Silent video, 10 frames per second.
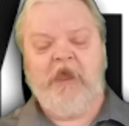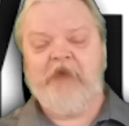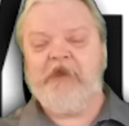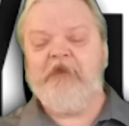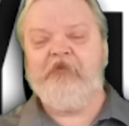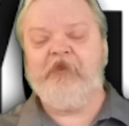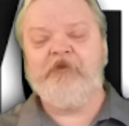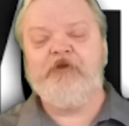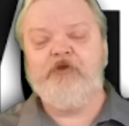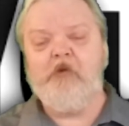and anything
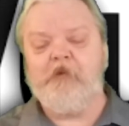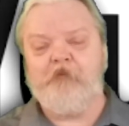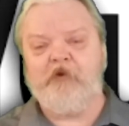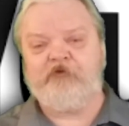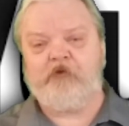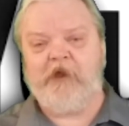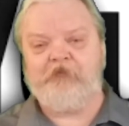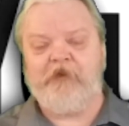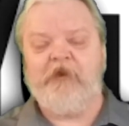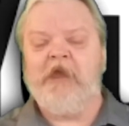to do with
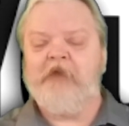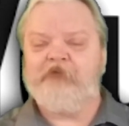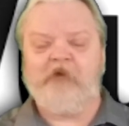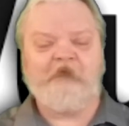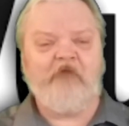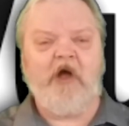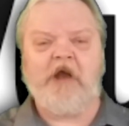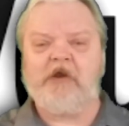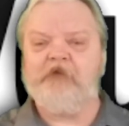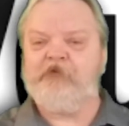bushcrafting. If you're a
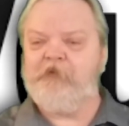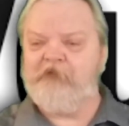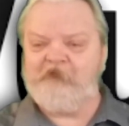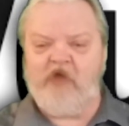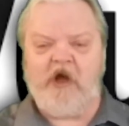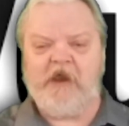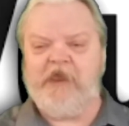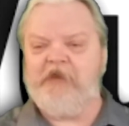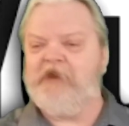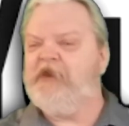vlogger, it should be
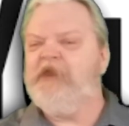vlogging, and